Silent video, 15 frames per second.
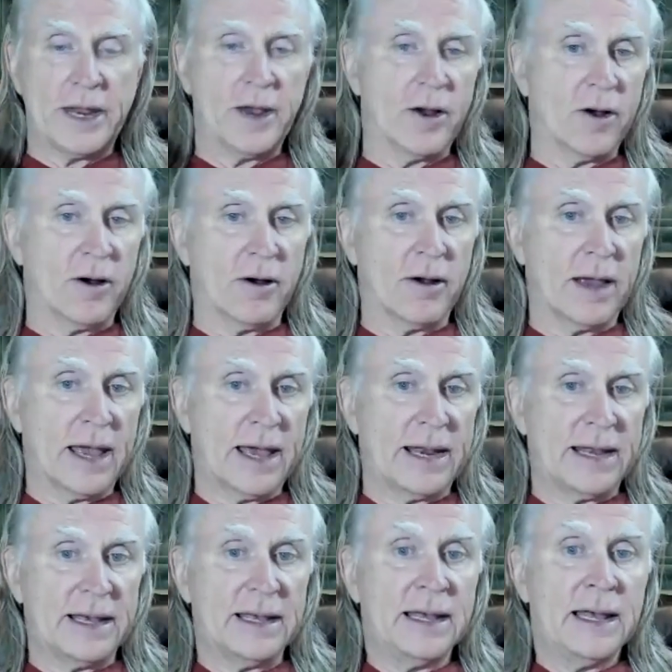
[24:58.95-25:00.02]
ear and
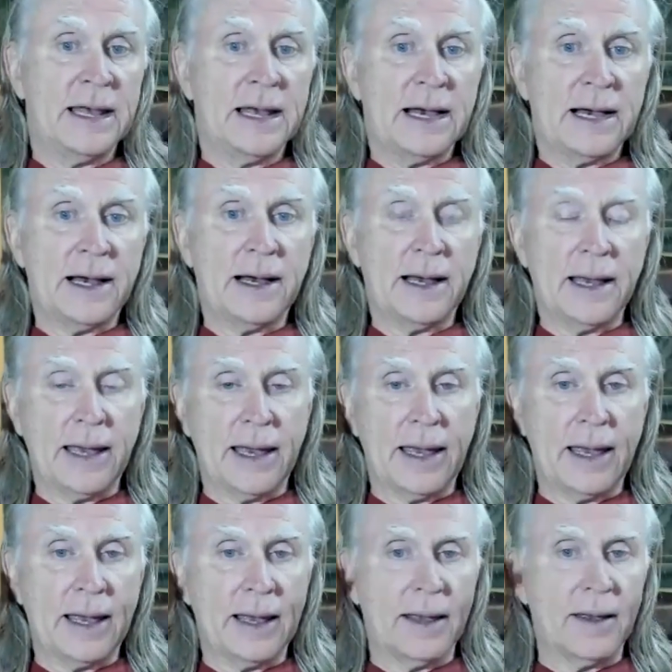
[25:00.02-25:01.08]
a
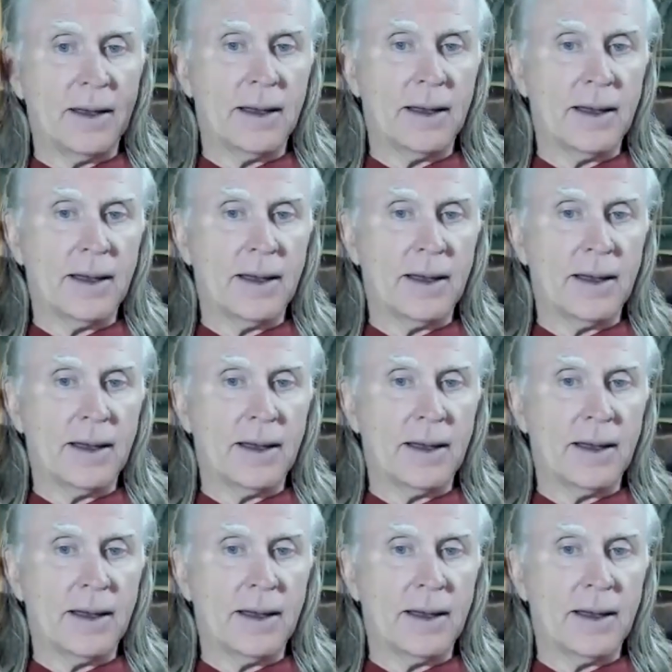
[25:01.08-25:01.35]
a